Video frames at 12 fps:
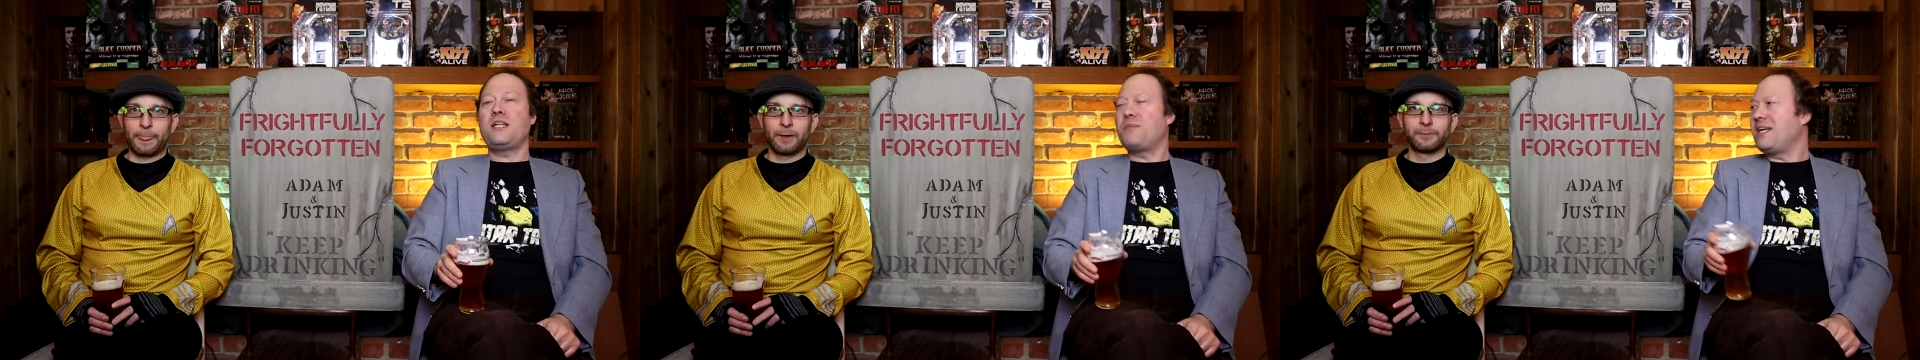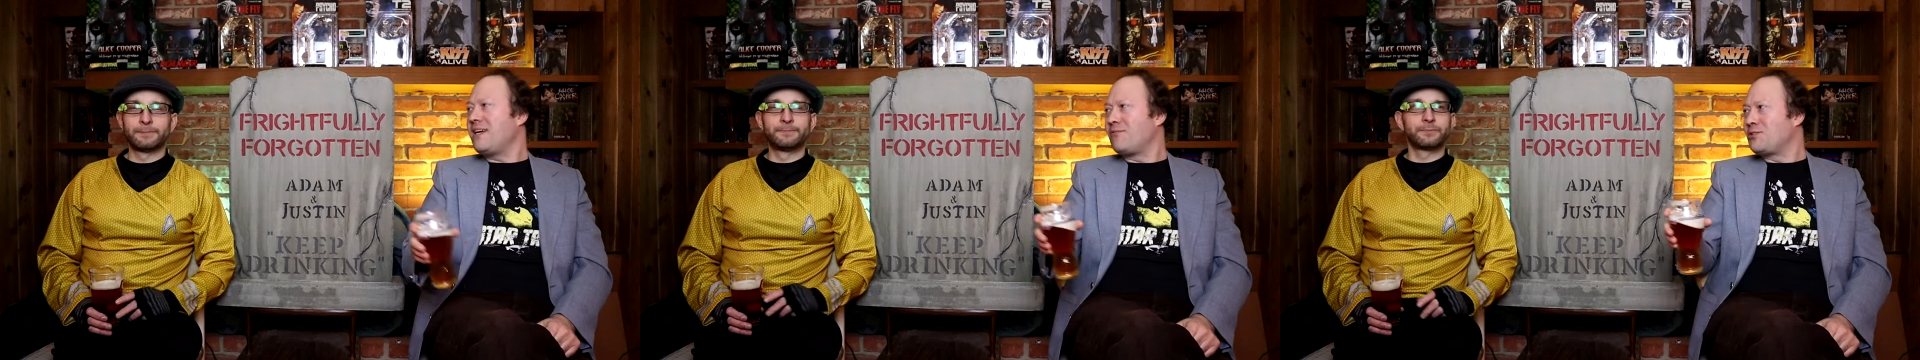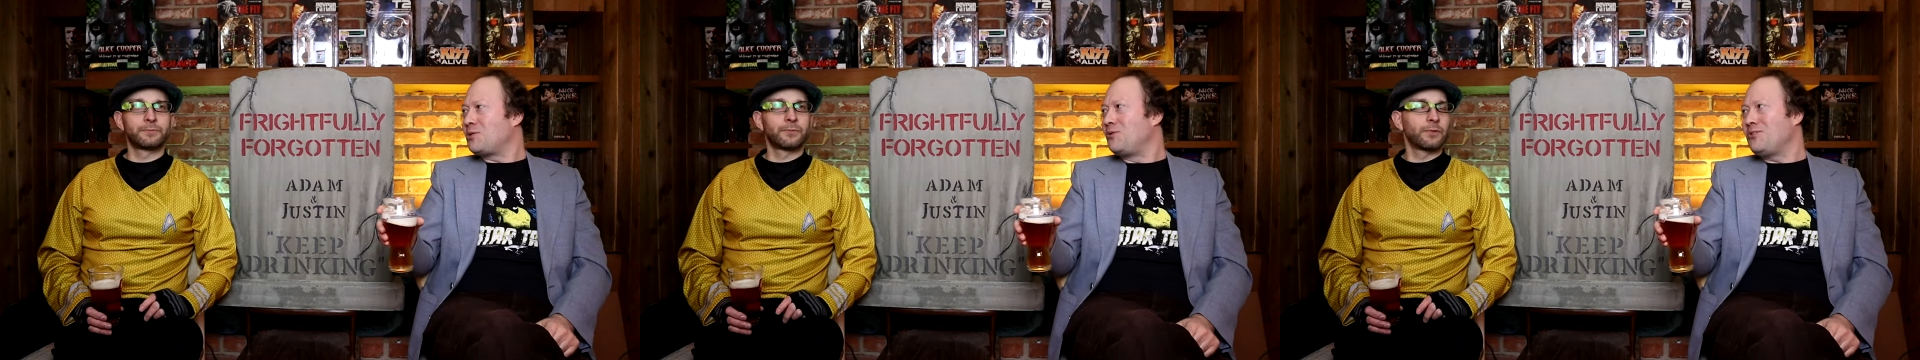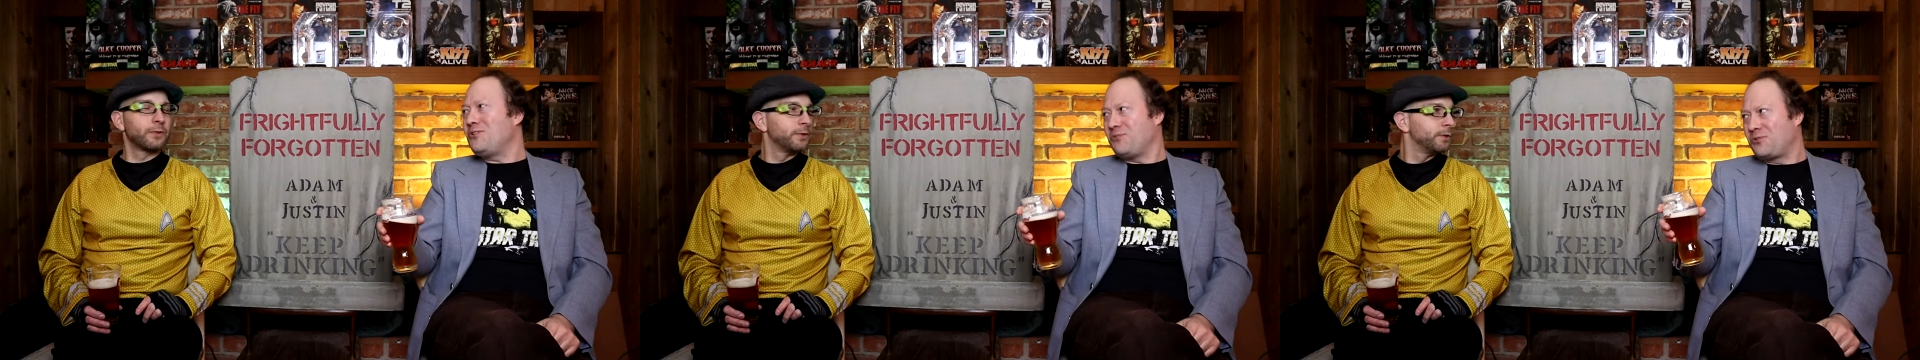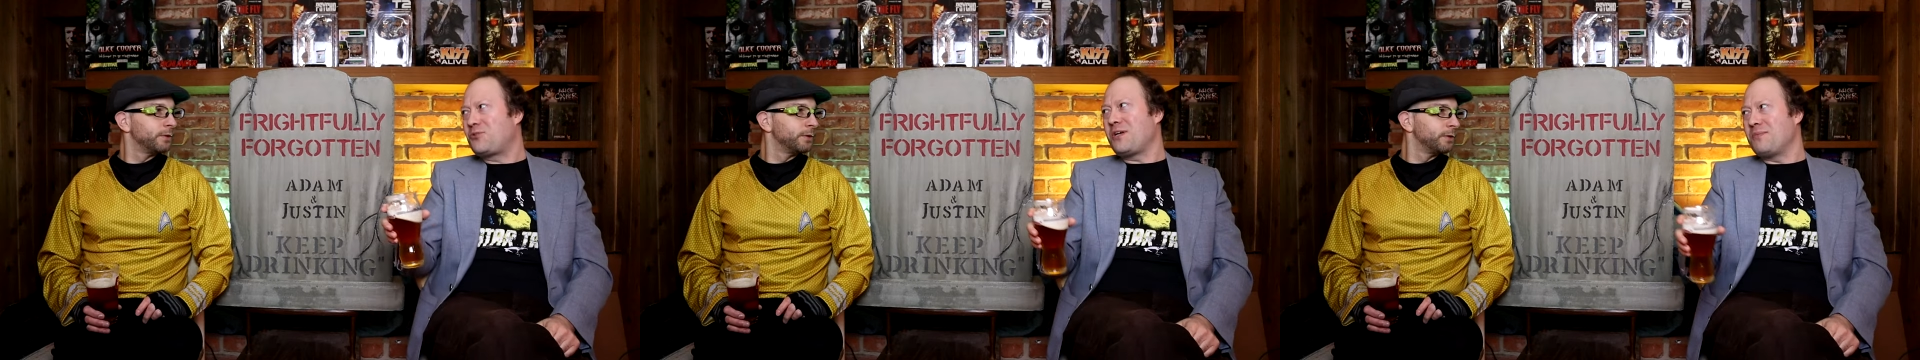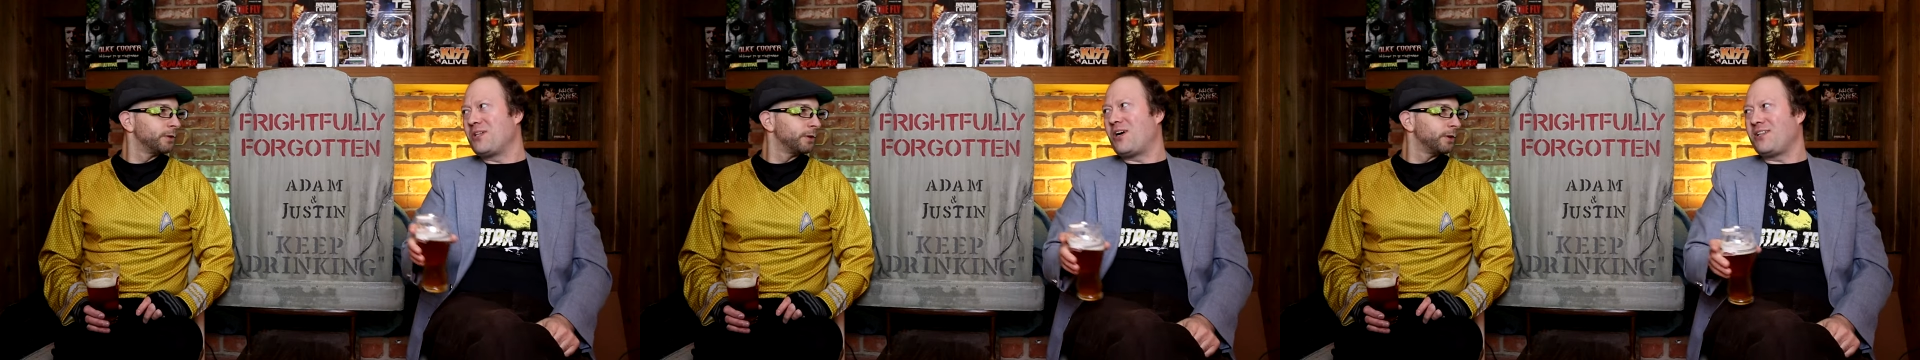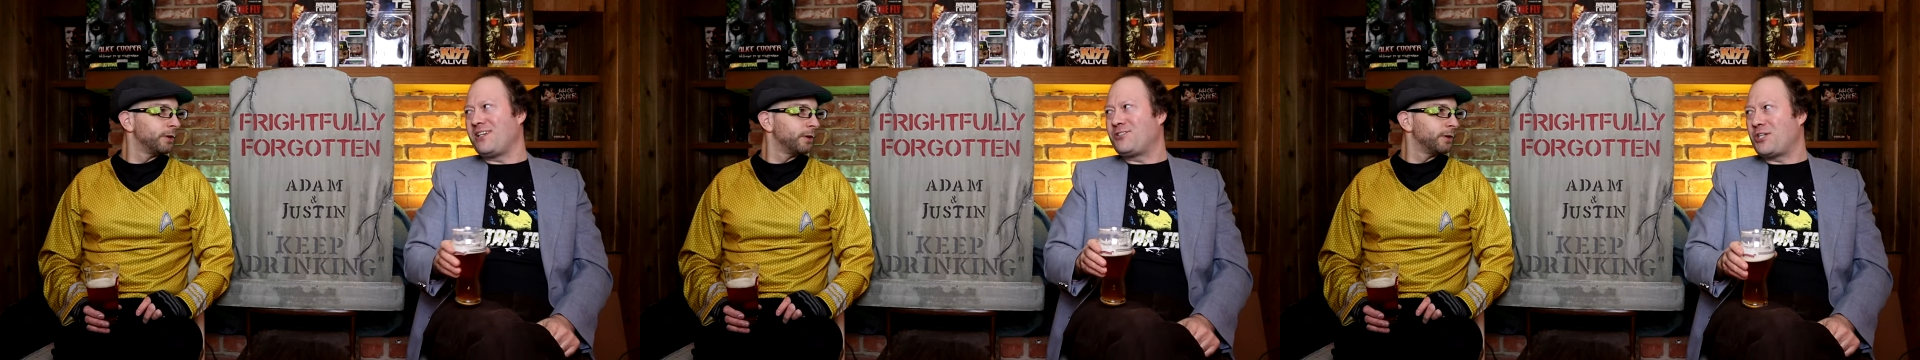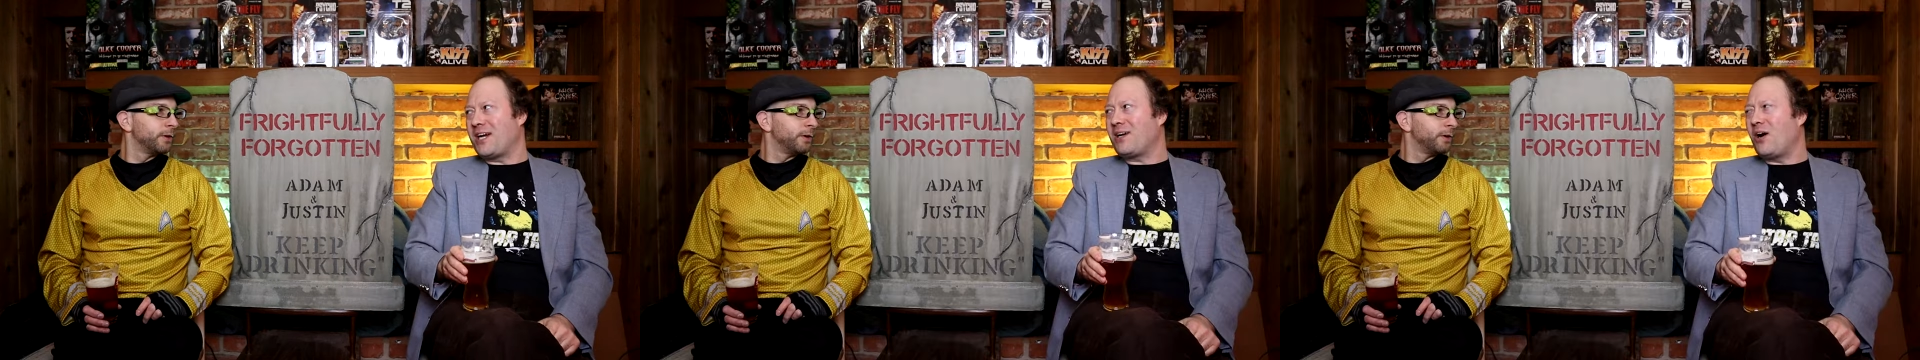Speaker 1: anybody ever told you you scream a lot like
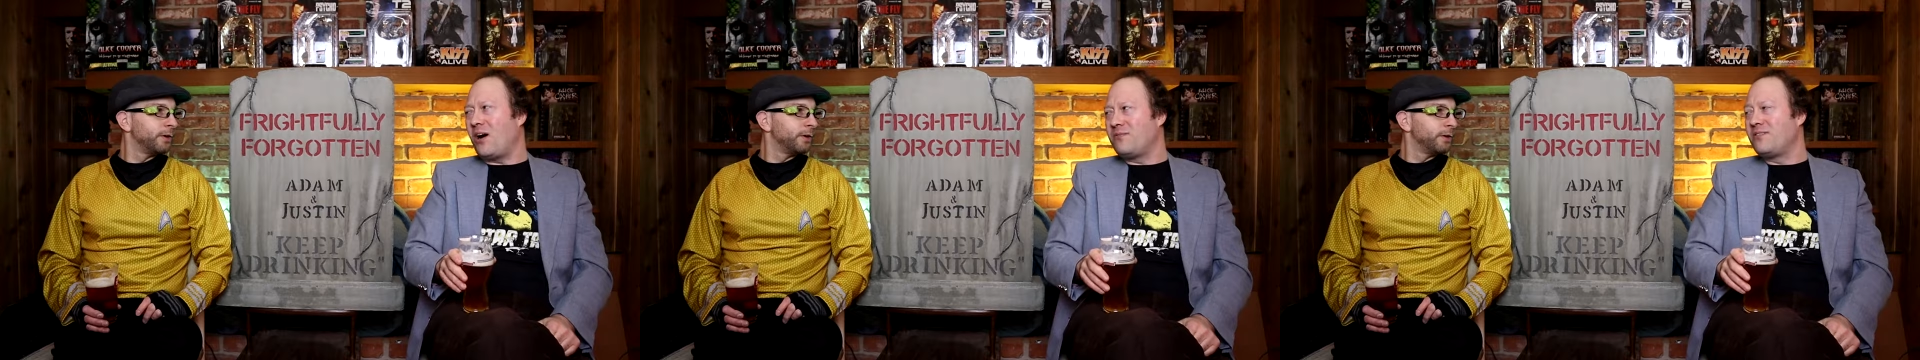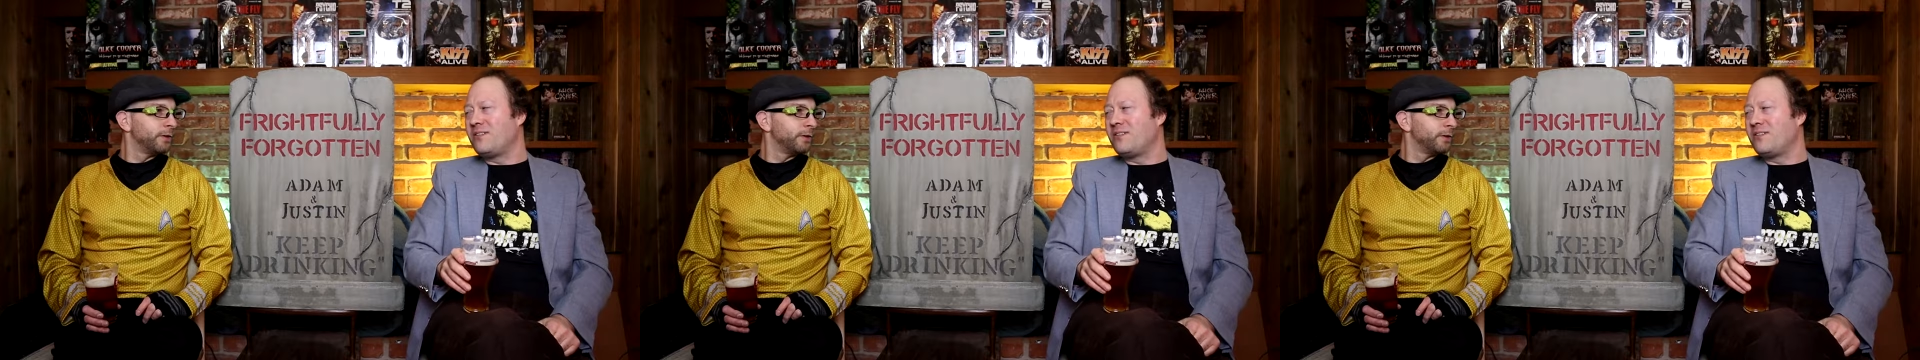Chekhov?